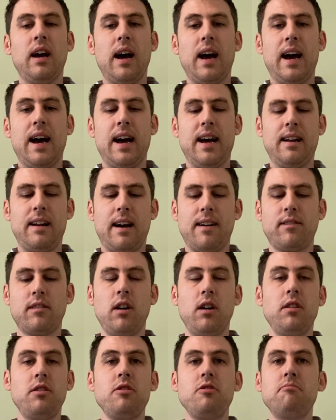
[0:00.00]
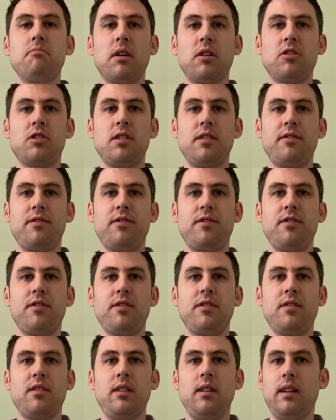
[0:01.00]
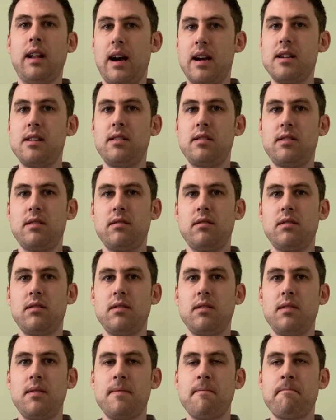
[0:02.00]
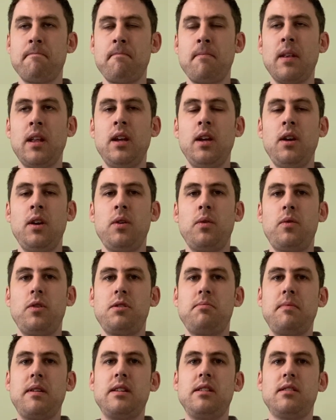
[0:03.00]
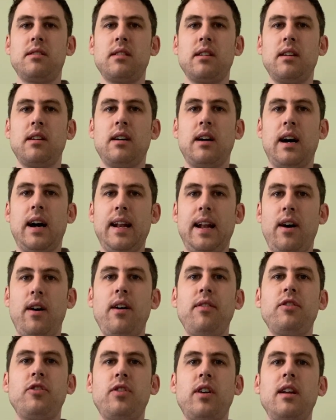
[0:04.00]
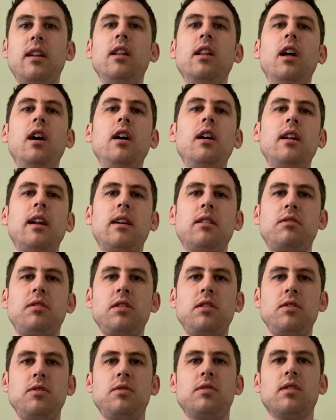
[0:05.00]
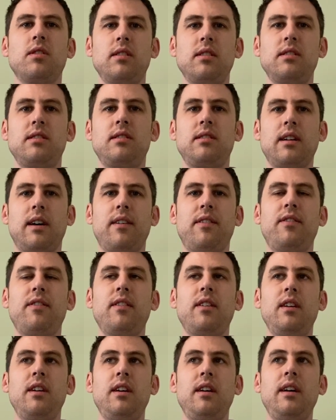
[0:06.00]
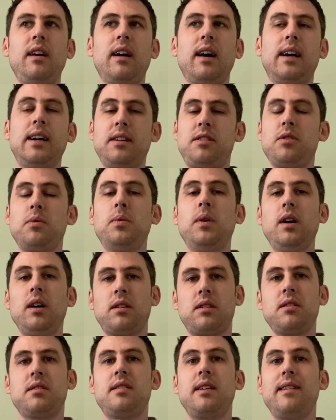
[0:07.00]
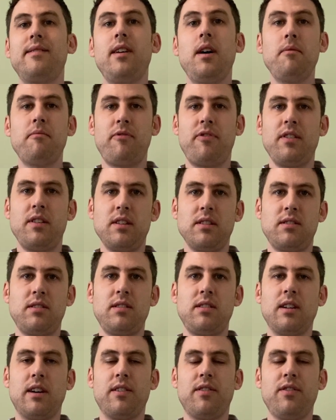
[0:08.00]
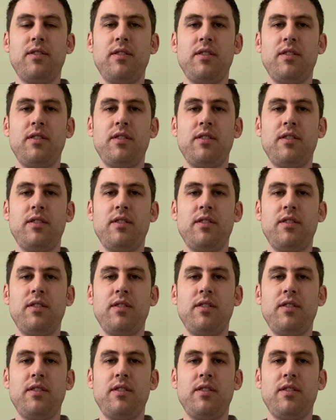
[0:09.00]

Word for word: and I've got a new bunch of lights, which means I now have to try and learn how to use all this stuff. I had to work to save up for this stuff.